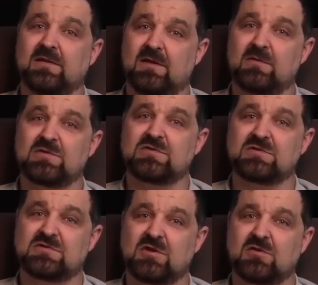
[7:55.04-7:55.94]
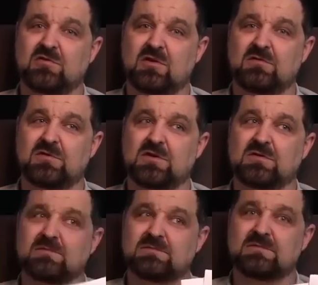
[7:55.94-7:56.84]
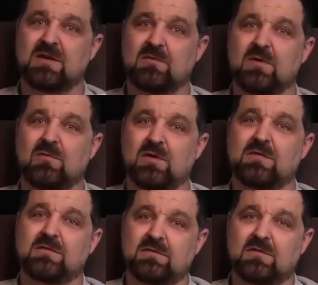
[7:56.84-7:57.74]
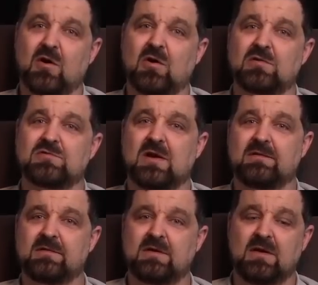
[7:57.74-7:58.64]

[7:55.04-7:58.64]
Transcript: There went your install software. It went with the hard drive.